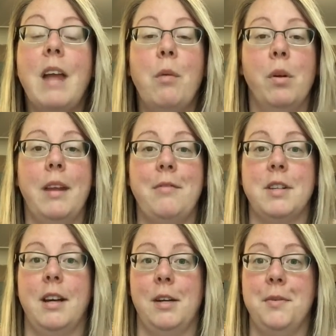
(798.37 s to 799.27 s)
I really have
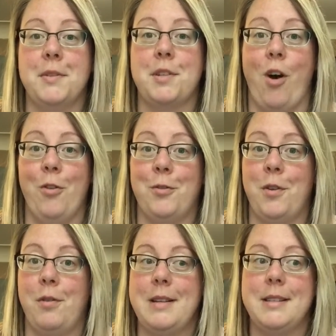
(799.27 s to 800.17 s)
to cut out the salt for
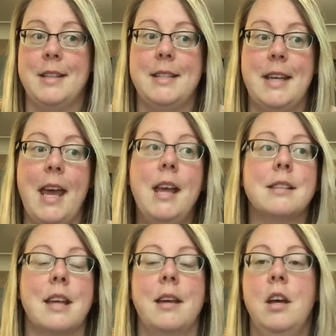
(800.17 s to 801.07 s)
the rest of the day
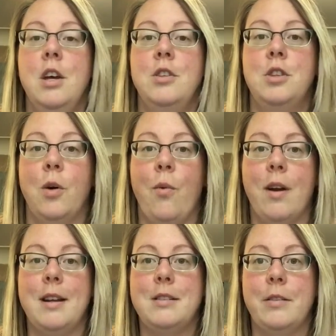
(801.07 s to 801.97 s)
because I don't
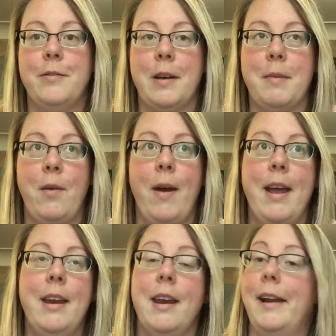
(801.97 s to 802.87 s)
want it to affect my
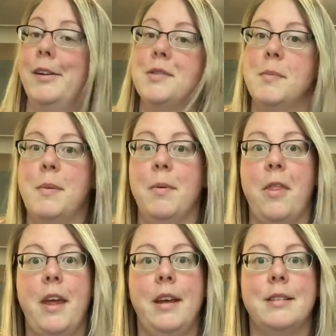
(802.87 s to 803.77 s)
weigh-in, and I know some people
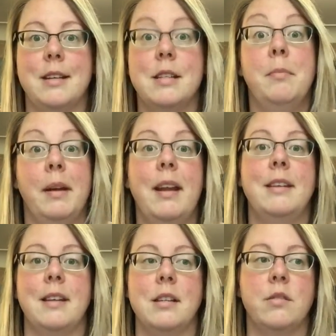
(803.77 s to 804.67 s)
think it doesn't, but
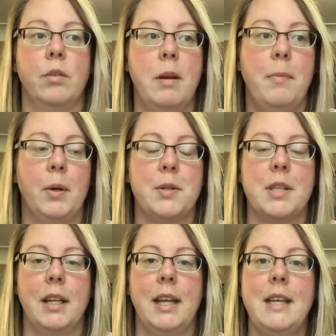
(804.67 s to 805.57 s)
it does for me
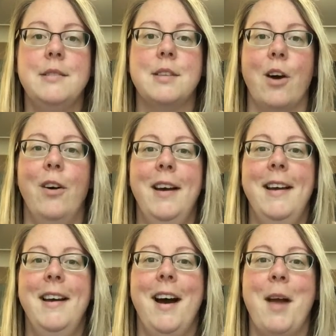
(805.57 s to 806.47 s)
personally. So
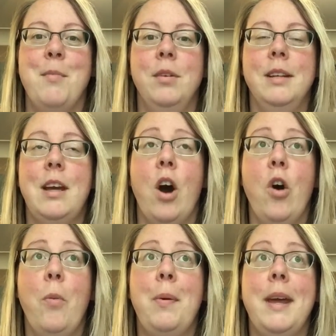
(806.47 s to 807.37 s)
I'm really
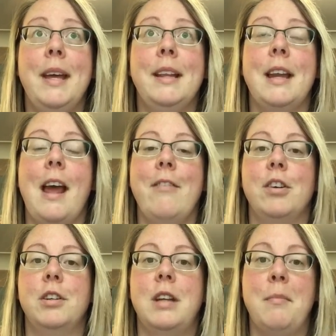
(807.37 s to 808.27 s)
hoping that I have a
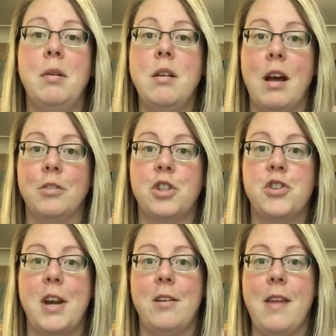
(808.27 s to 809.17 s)
good number, and I'll
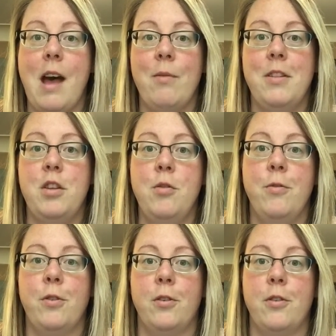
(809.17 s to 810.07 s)
share that with you
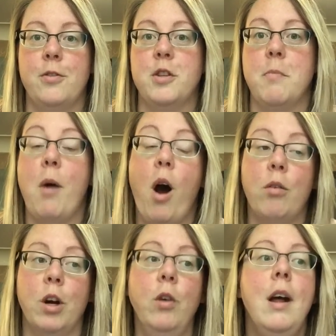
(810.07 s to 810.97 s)
further
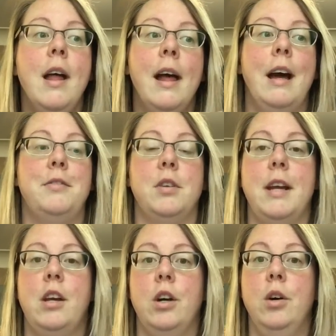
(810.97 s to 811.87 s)
tomorrow after I
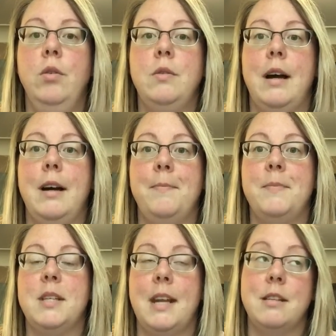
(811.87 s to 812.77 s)
go.
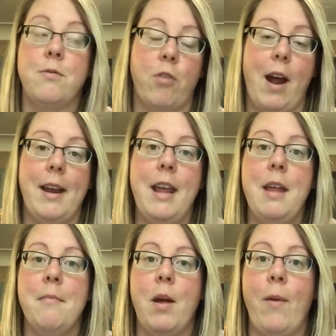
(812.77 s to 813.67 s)
Today is Friday,
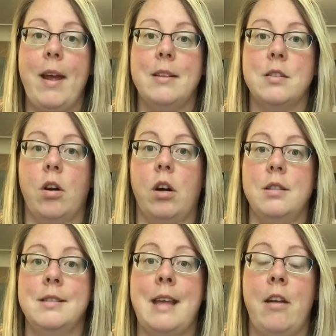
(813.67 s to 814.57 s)
and my weigh-ins are
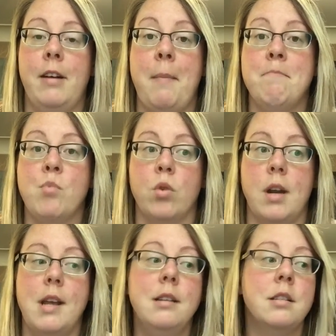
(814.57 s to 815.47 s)
on Saturday
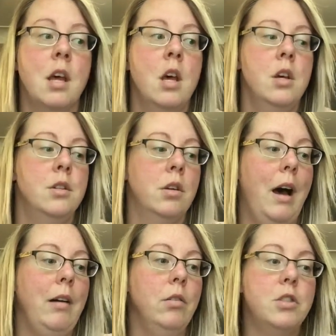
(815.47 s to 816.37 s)
mornings. So
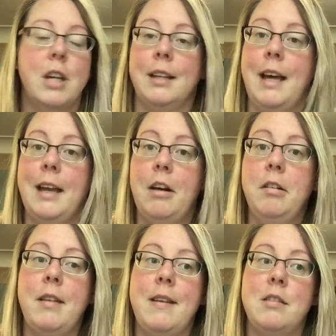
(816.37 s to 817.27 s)
I'll go check that
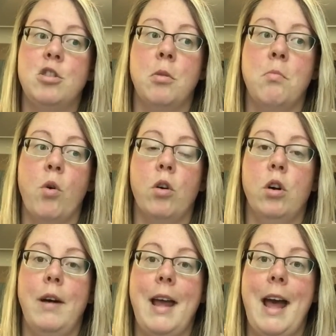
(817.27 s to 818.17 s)
out, and then
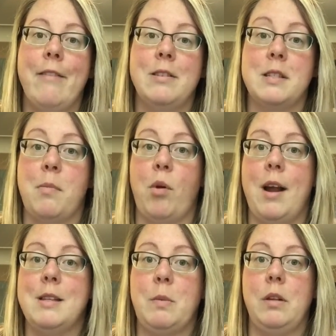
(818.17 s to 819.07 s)
tomorrow I have a
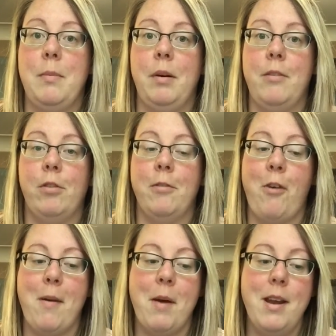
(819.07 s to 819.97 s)
surprise birthday party for a
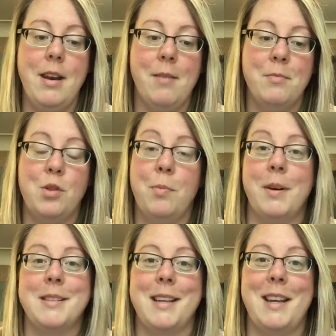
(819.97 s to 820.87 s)
friend of mine, and I'm super
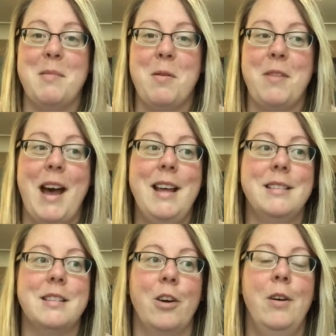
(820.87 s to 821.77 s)
excited about
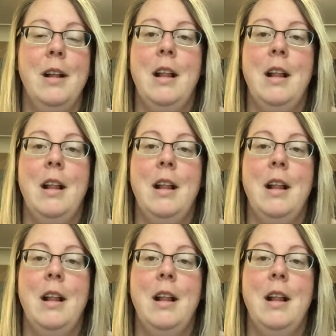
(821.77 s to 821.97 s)
that. So